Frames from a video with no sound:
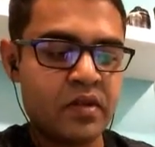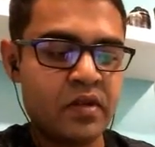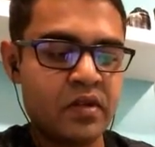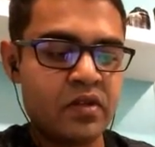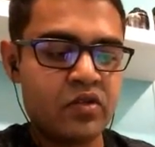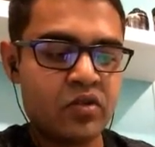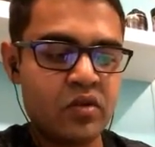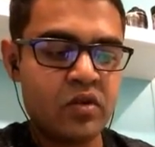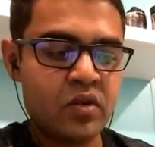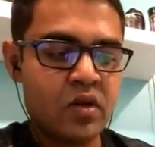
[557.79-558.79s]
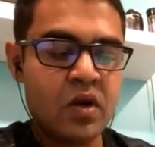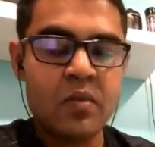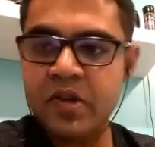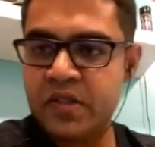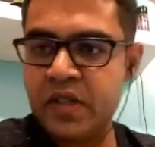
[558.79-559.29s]
So
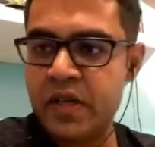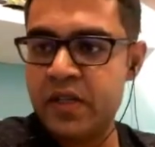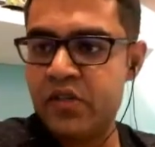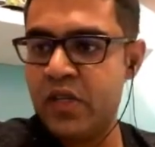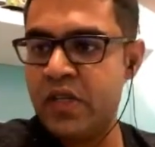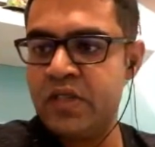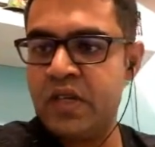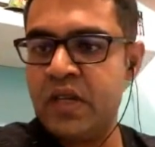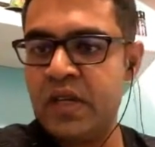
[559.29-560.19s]
percentage change in area